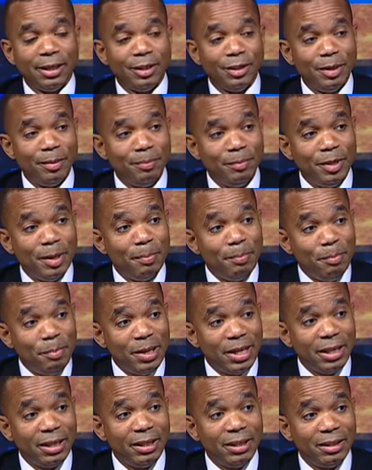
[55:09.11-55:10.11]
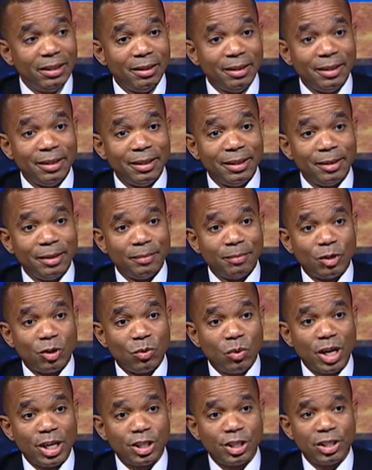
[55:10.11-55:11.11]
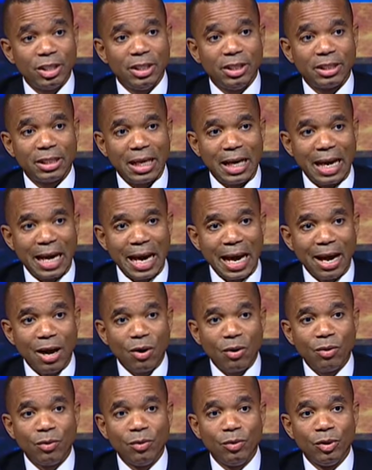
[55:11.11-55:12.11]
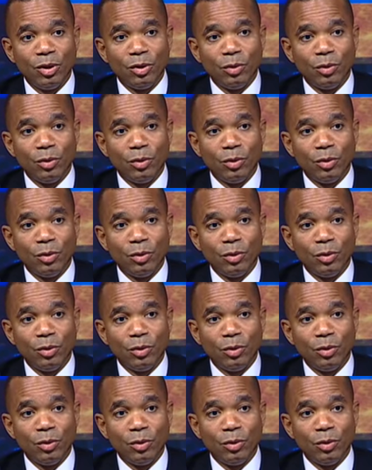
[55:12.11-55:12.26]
The big question is how